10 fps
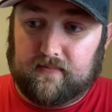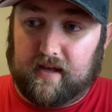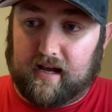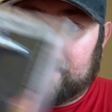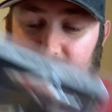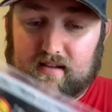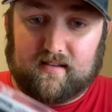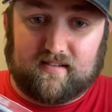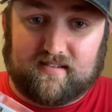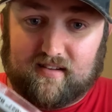They got
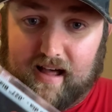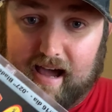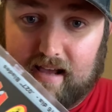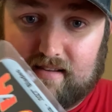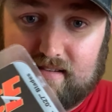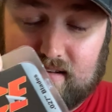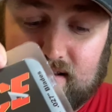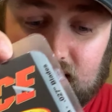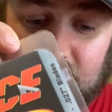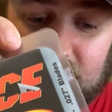the slice.
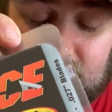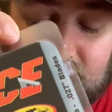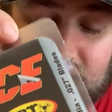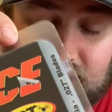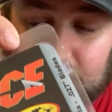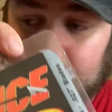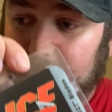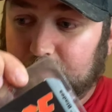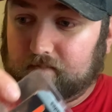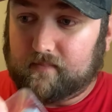They got
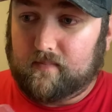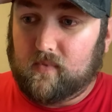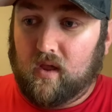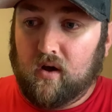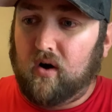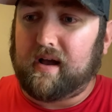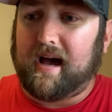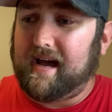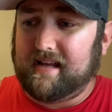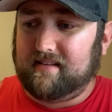all
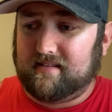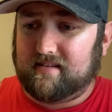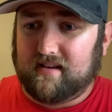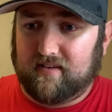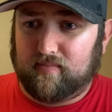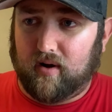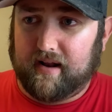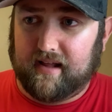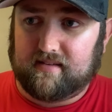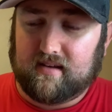kinds of
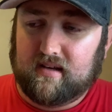broadheads.